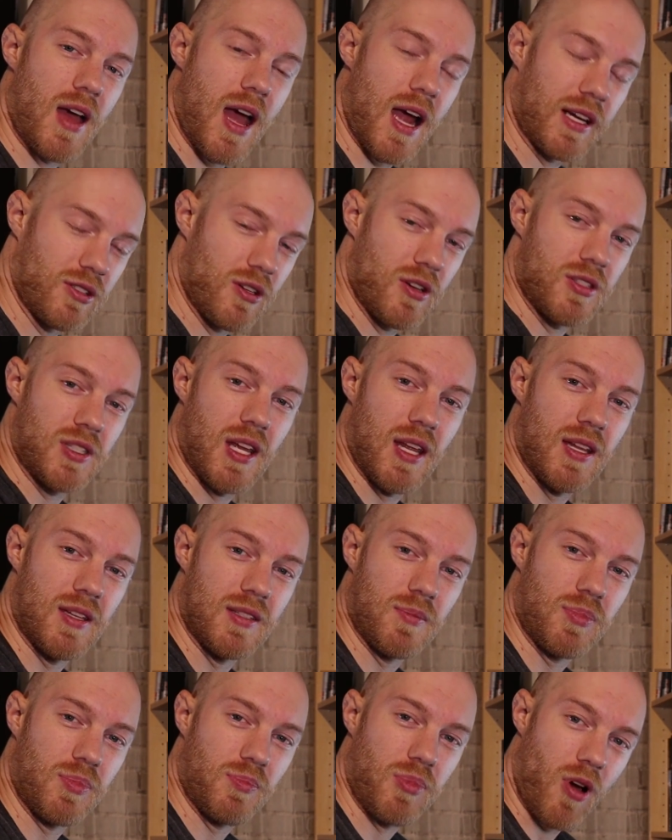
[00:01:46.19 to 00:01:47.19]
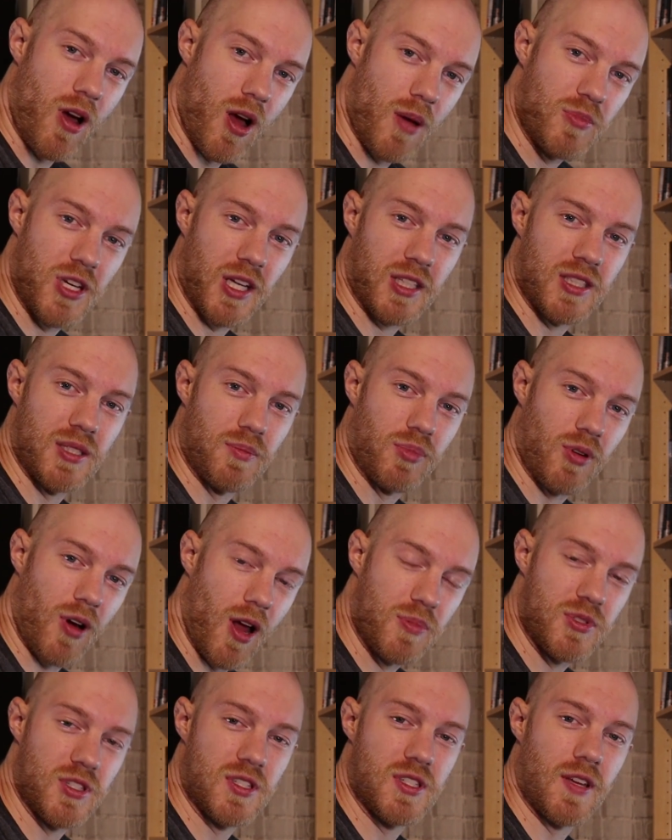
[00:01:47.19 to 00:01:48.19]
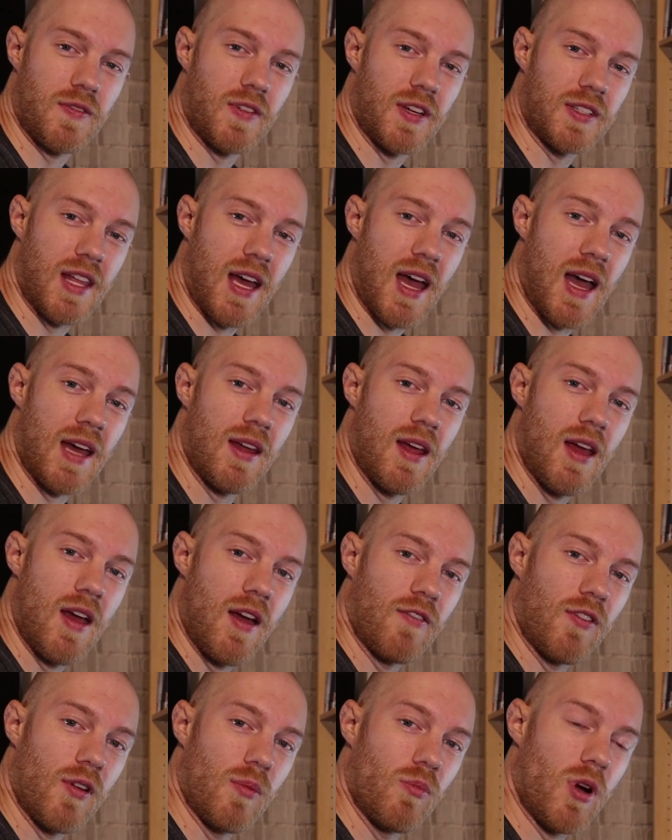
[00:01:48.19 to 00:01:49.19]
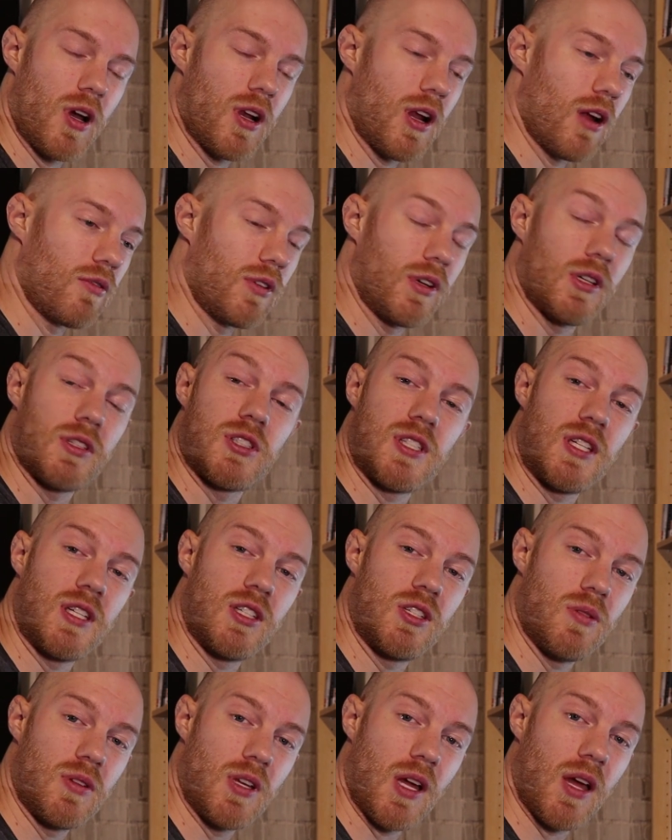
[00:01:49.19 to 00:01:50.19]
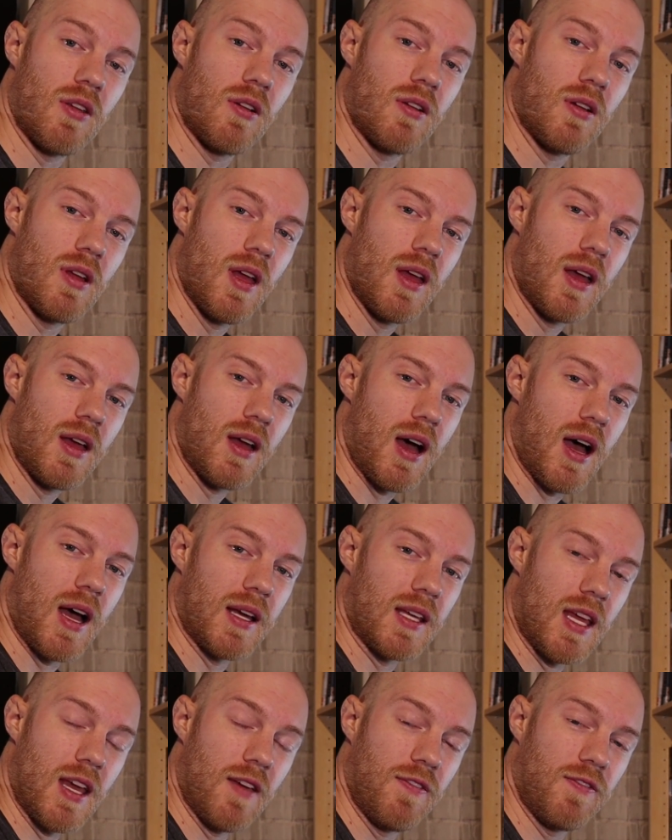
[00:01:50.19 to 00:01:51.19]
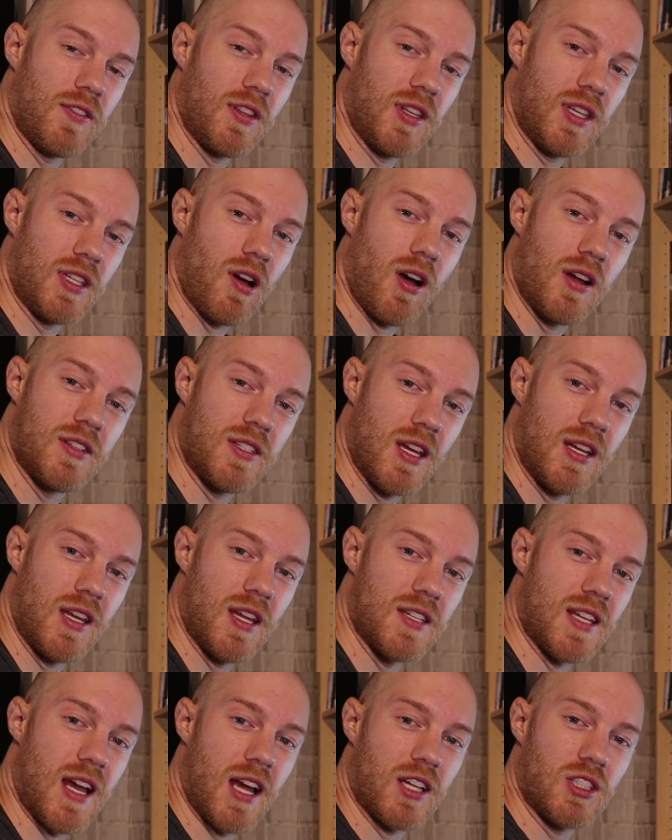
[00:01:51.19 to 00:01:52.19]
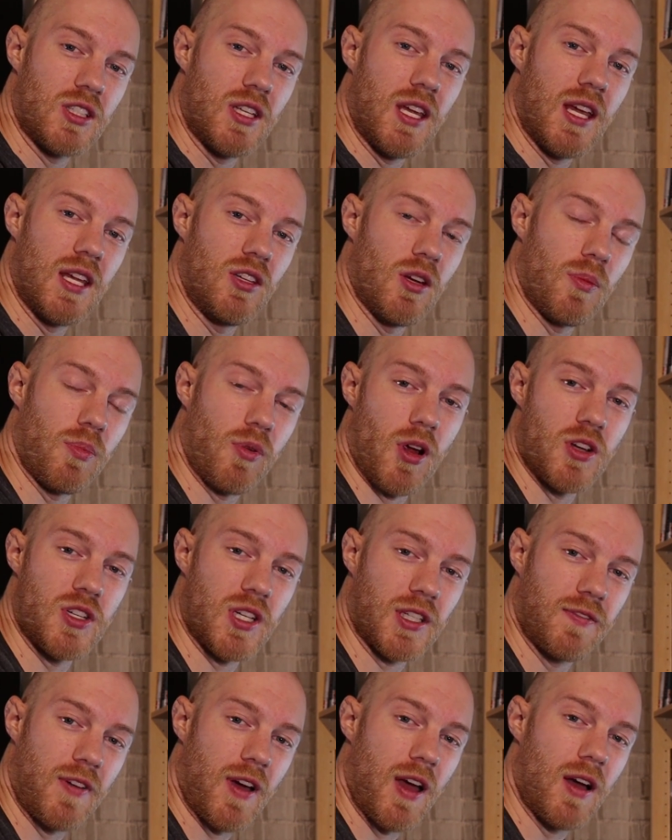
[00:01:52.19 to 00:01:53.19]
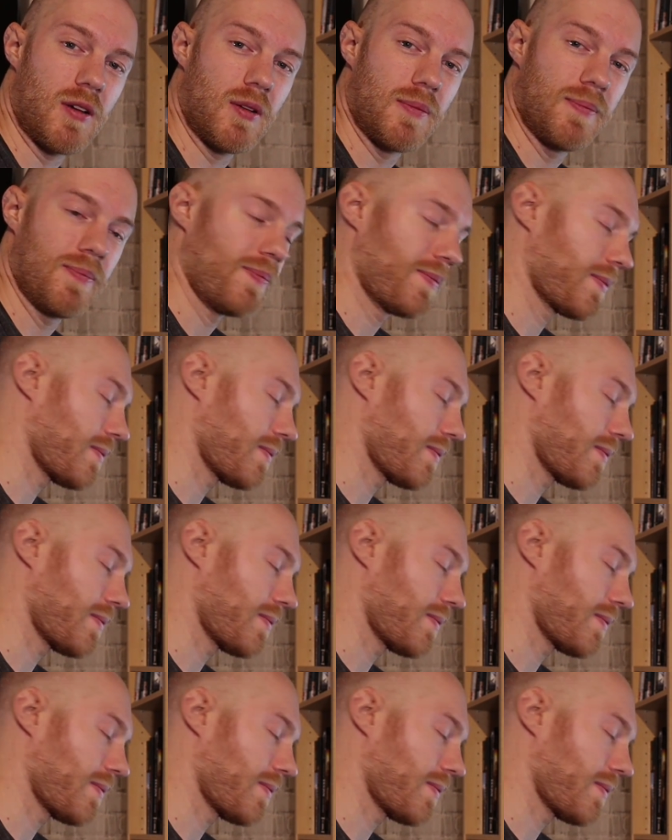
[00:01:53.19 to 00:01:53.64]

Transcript: actors and objects and props and stuff like that from one Unreal scene to another, uh, if the content is actually in your project file.